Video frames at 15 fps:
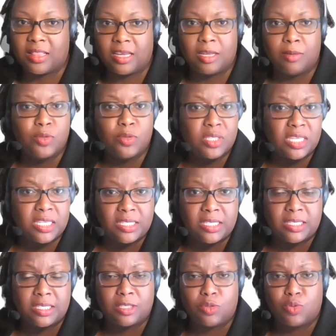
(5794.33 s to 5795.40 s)
in most
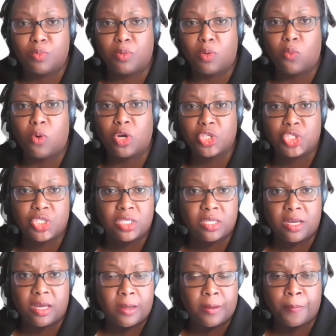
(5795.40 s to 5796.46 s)
cases it would be wash
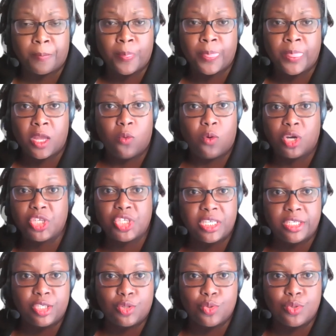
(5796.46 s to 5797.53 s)

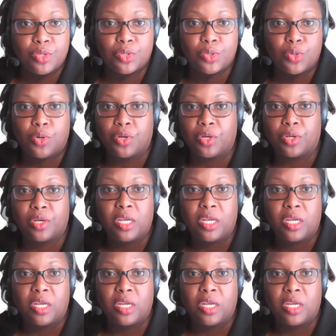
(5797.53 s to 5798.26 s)
issues or